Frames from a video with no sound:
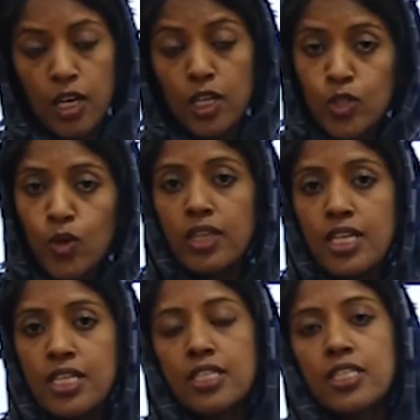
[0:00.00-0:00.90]
So
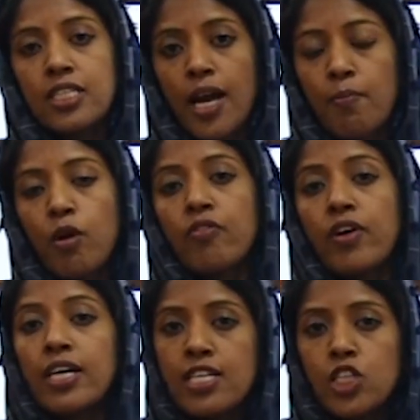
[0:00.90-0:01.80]
this type of
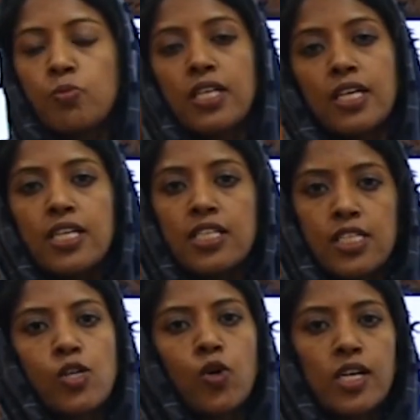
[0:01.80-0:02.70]
arrangement is
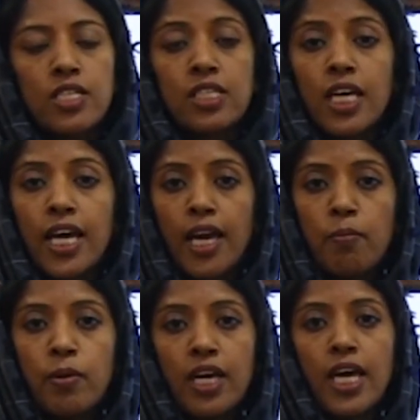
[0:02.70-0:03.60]
known as
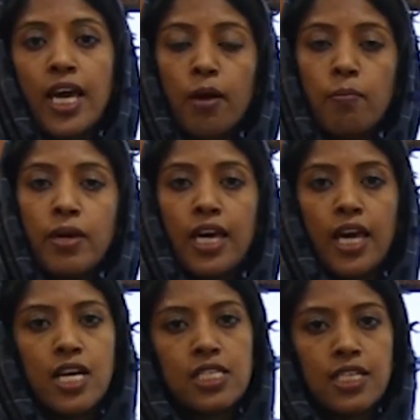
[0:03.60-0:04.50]

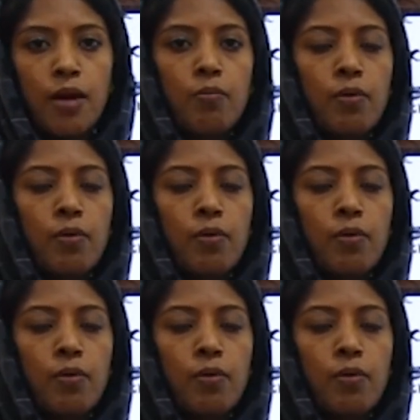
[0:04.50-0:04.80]
ABA type